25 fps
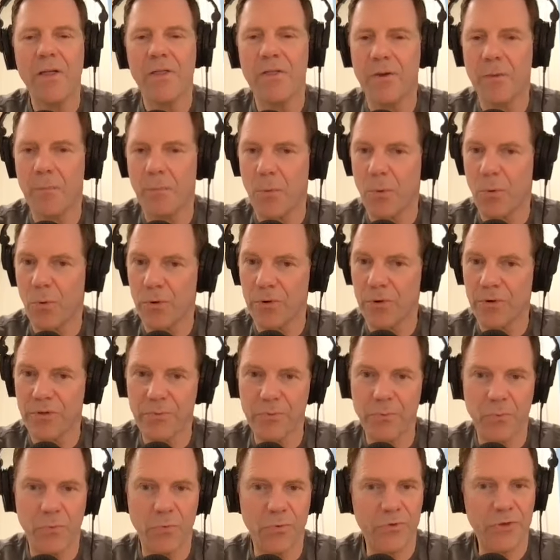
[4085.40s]
the more
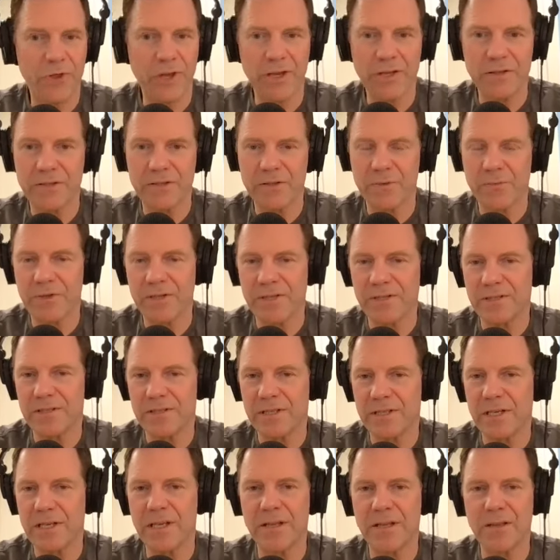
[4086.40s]
things we
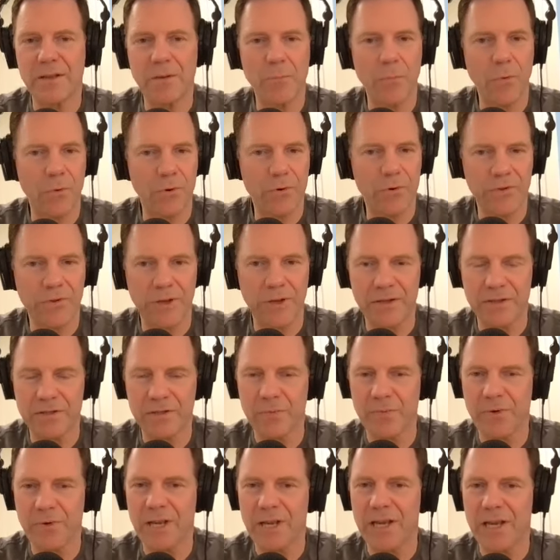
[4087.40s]
see, the more
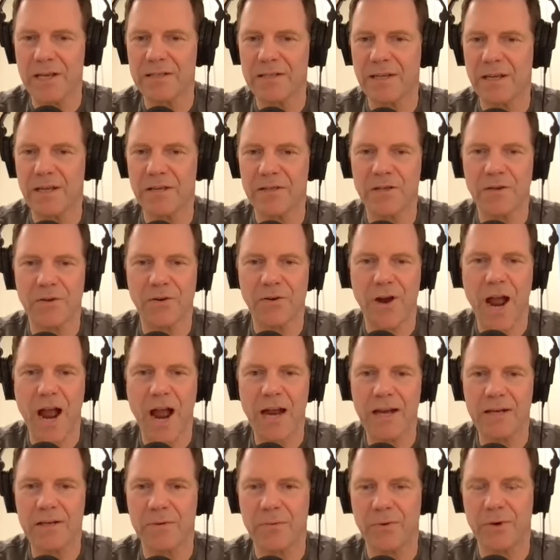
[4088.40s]
things we get to
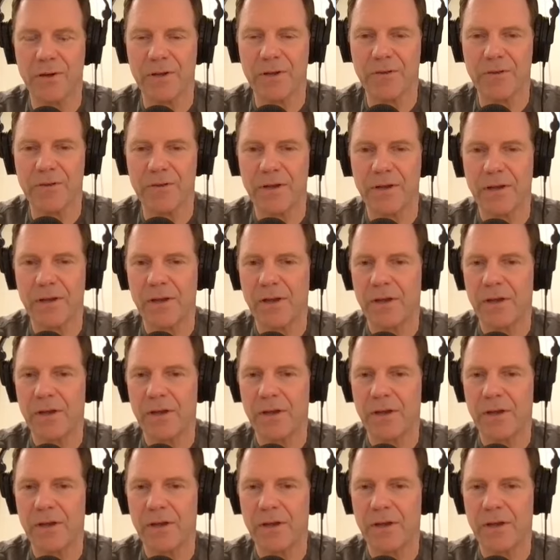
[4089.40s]
interact with.